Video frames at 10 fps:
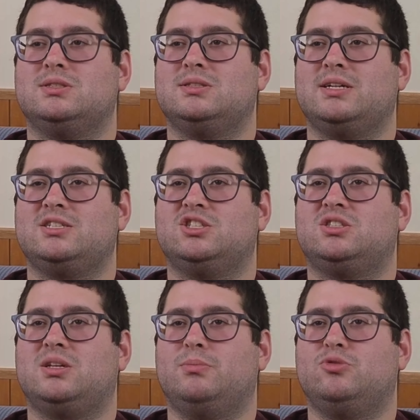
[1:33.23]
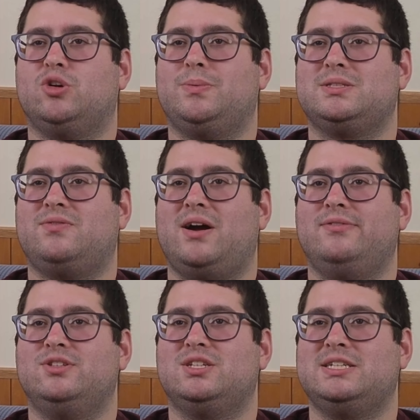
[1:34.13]
like just some group of
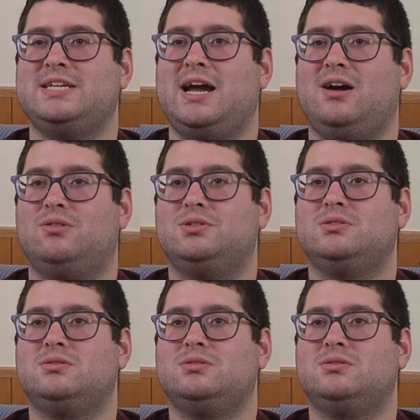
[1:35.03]
survivors in a town.